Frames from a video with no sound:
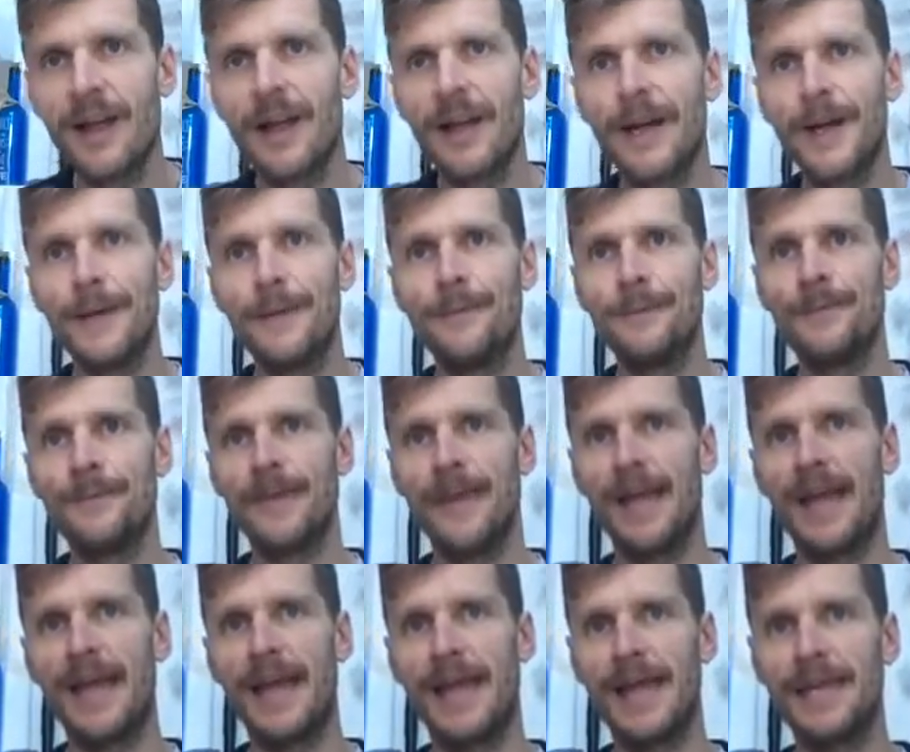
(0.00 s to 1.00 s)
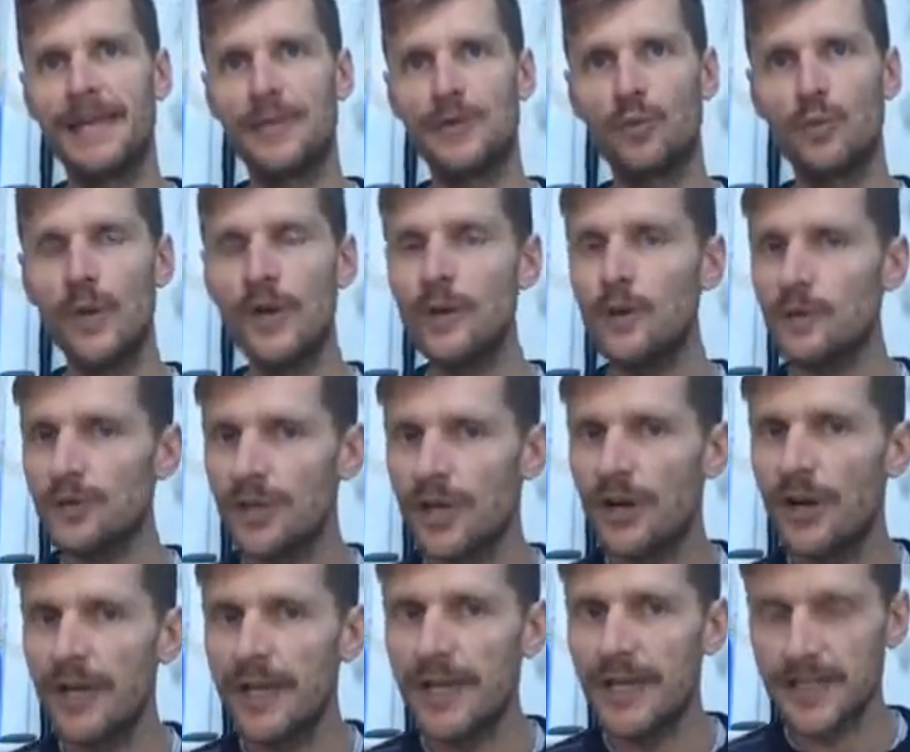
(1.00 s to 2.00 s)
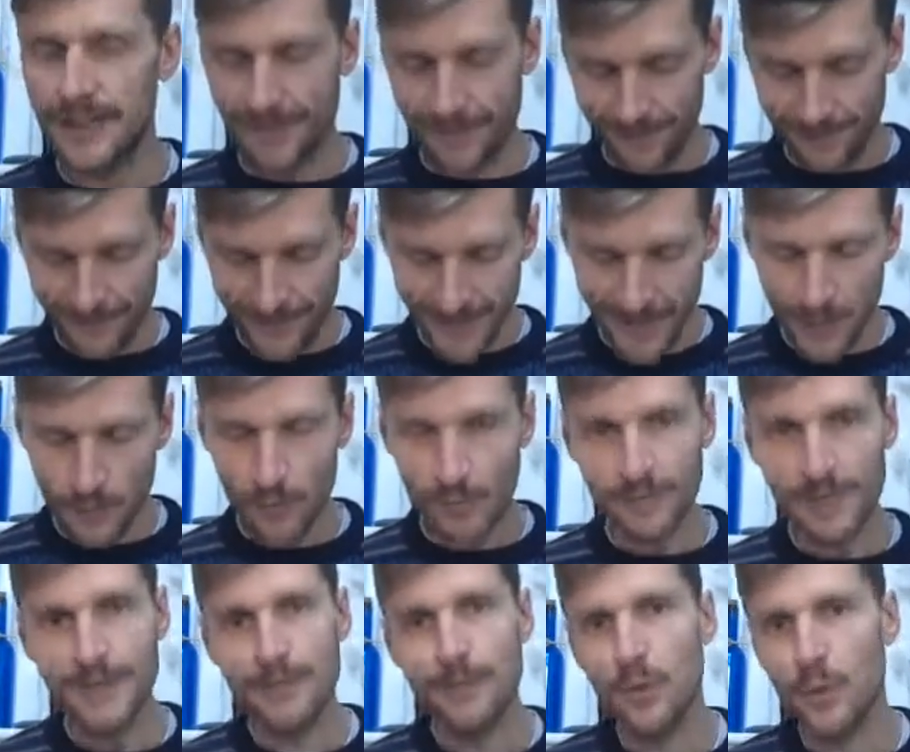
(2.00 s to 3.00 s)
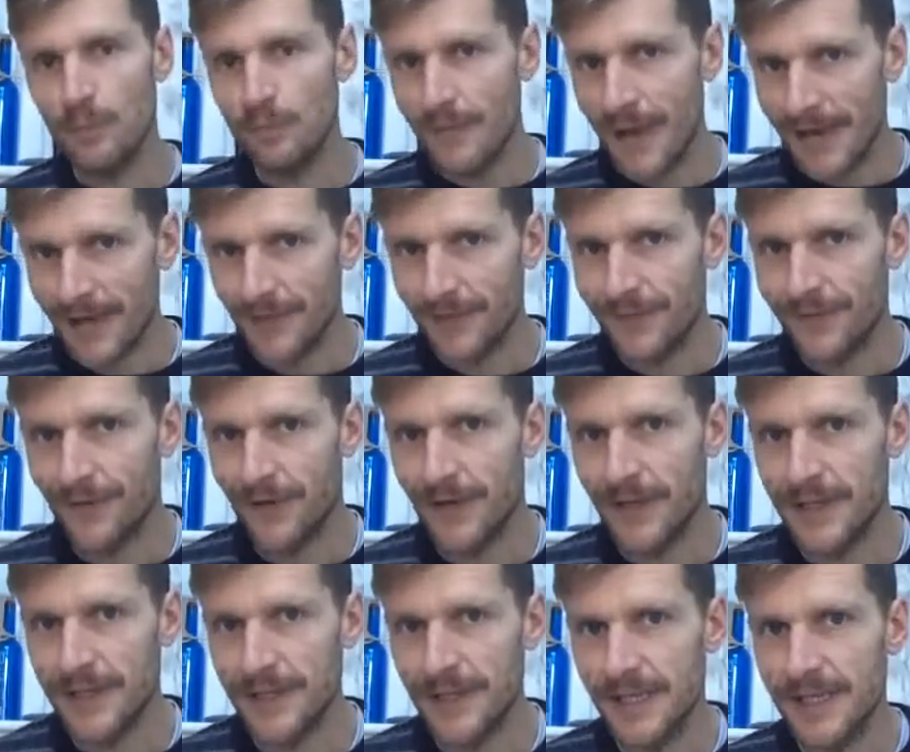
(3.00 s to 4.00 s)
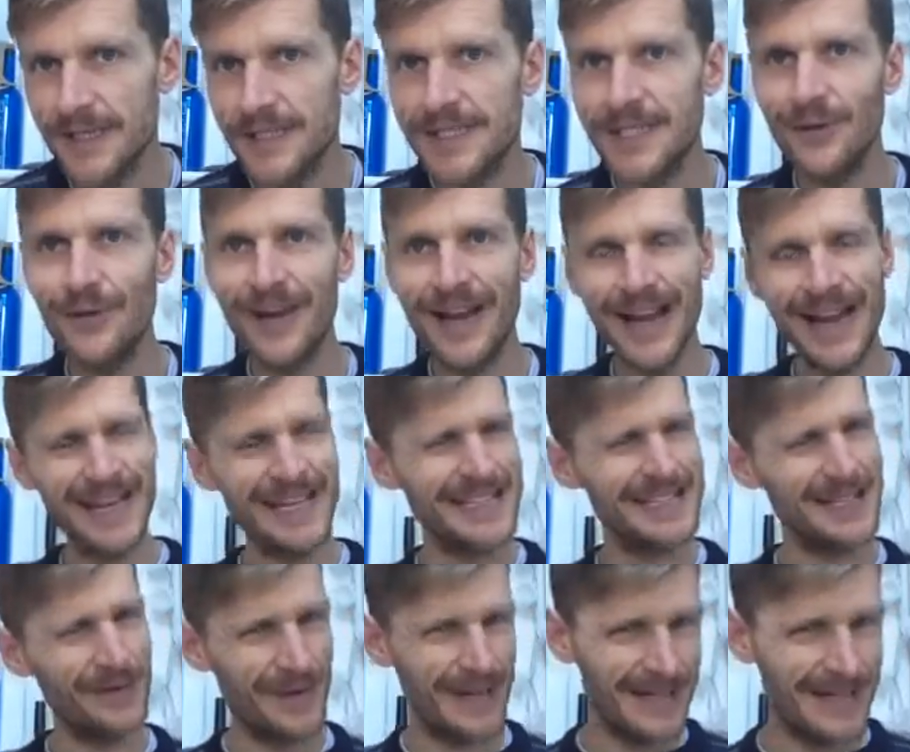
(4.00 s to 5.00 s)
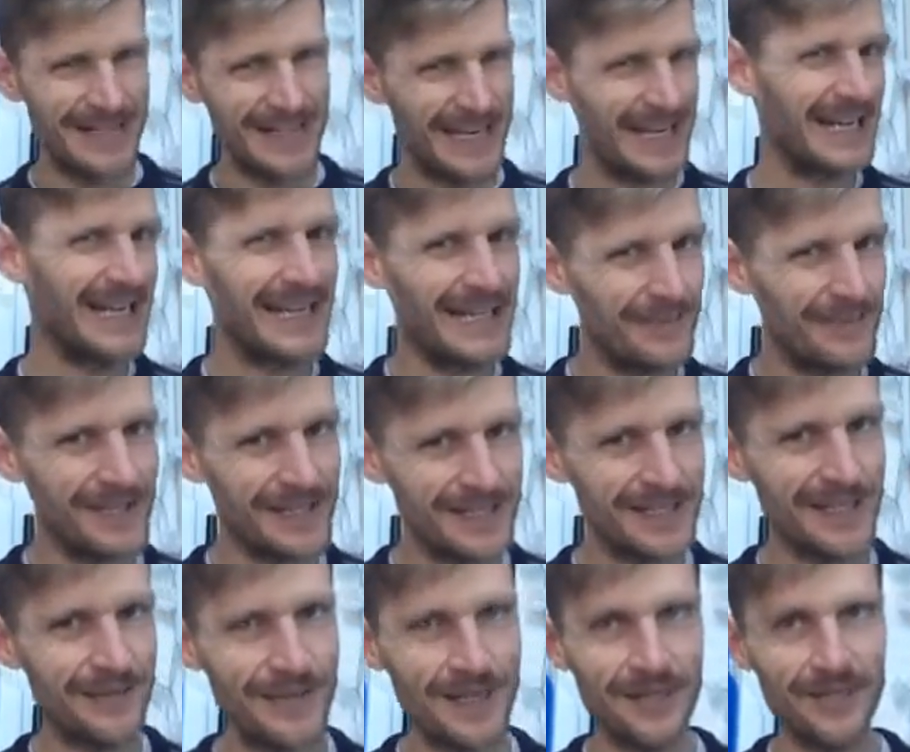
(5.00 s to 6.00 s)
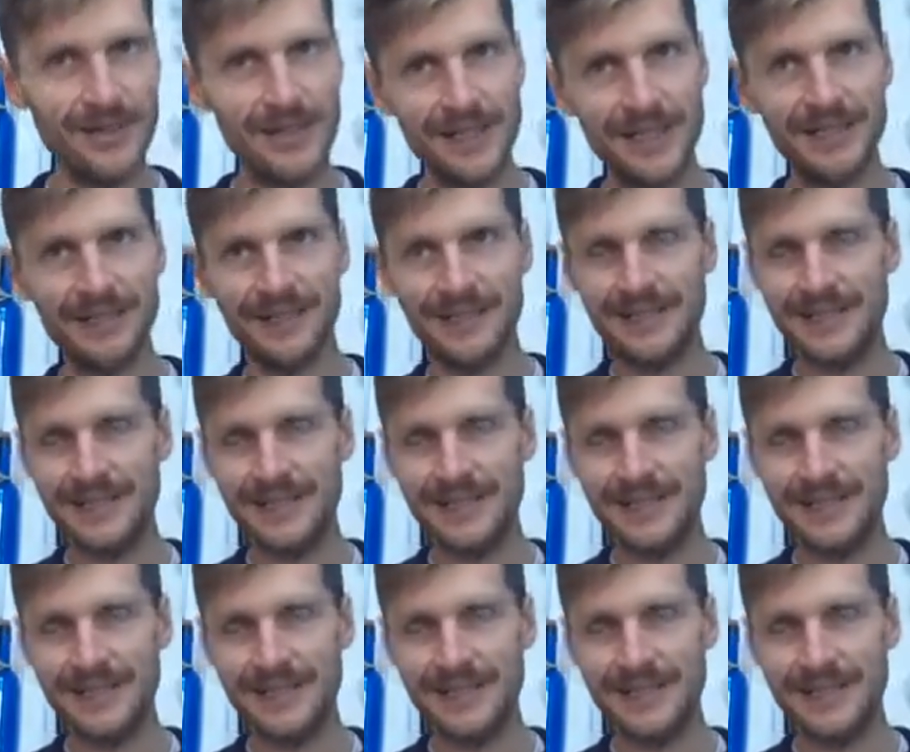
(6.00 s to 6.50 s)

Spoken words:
And when you're tired, fear will be more magnified. And so I had something niggling in my stomach. I had a